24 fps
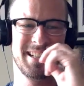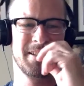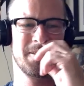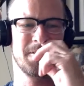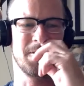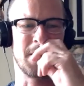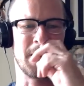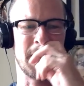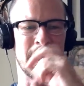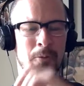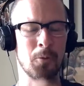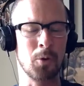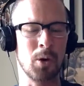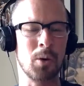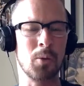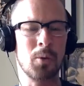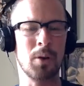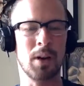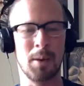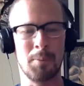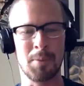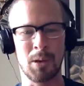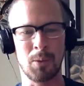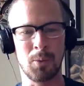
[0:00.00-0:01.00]
Right. Well,
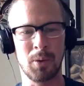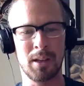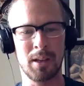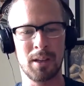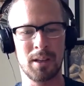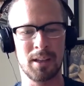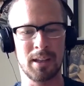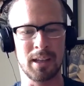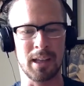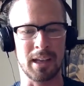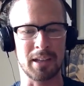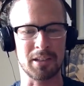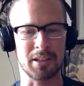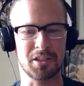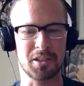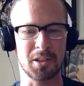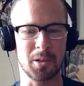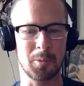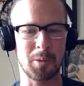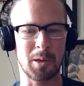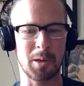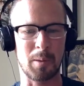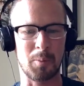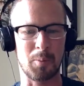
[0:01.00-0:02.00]
I mean,
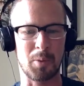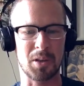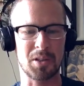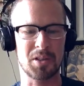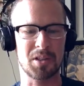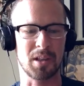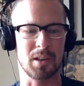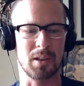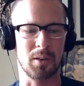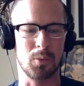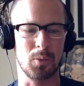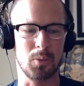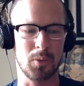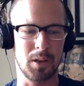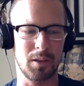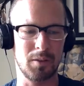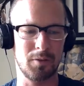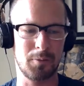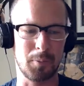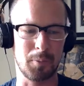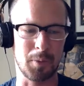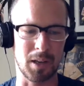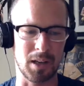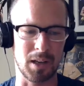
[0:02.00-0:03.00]
Stupid Ambition.
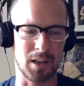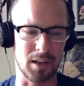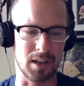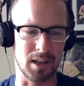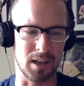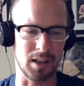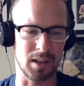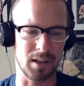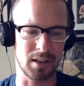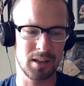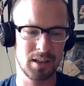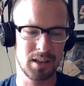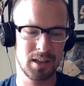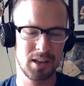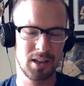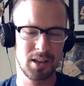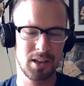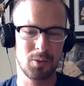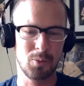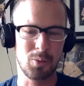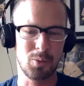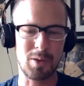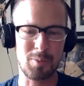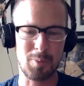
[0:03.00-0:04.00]
We've been
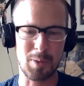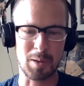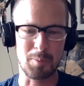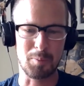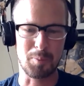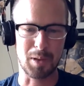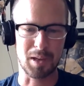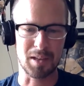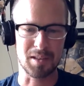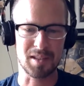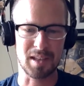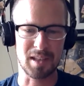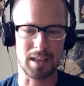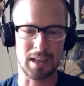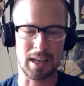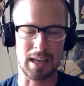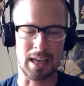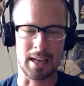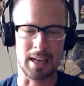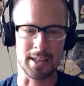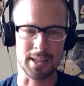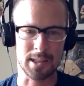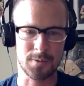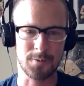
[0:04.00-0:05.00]
busy,
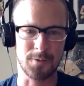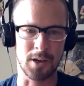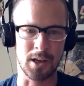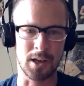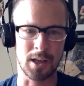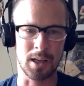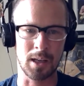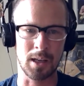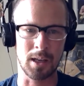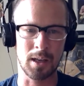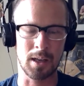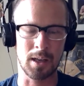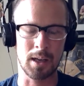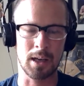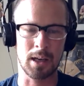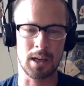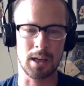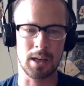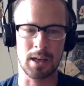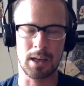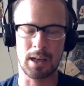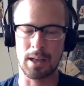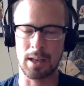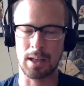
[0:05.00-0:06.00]
and it's funny.
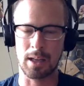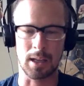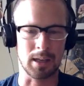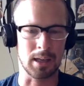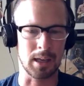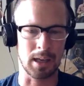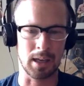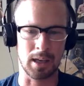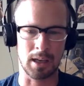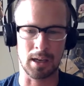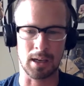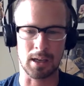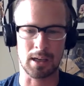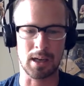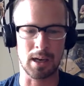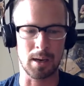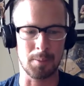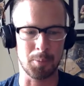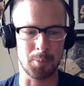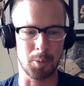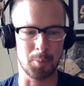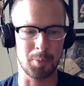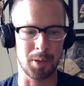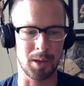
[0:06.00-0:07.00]
Again, a
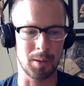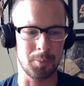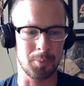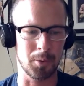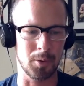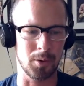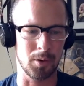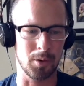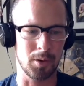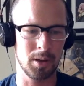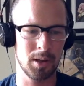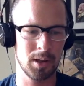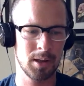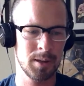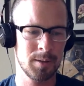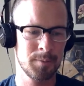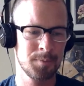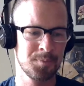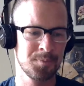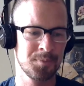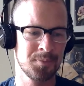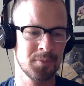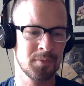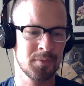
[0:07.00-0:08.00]
couple people
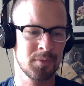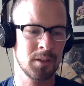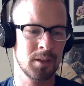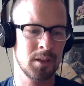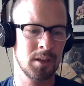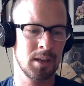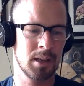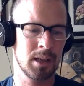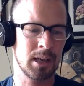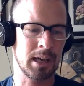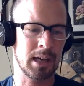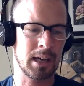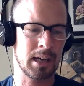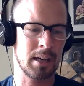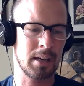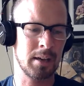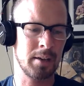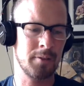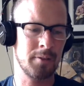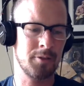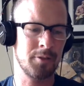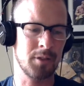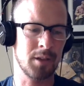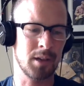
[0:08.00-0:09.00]

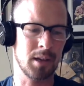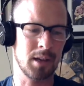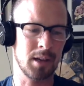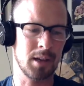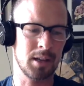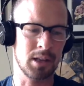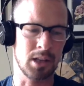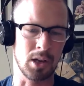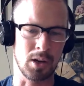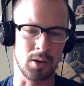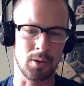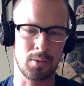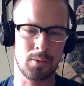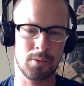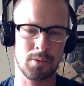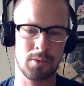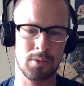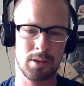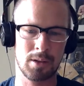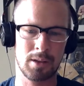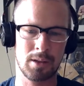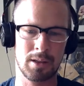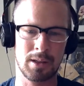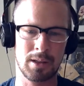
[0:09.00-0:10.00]
have,
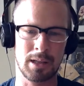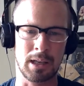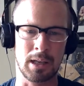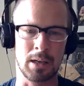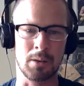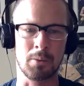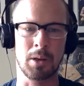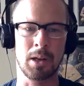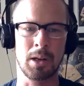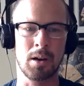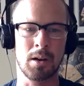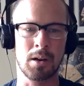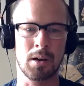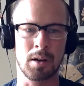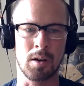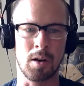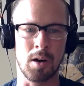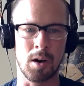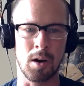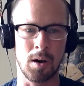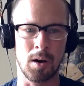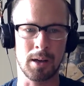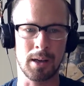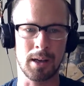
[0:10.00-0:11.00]
here we are in
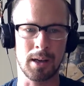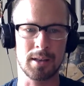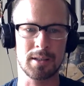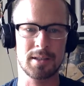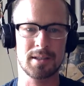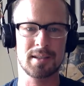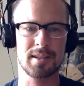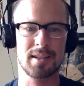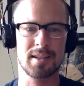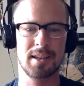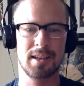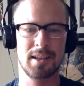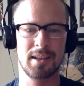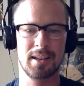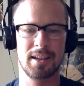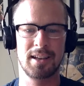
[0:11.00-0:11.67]
August.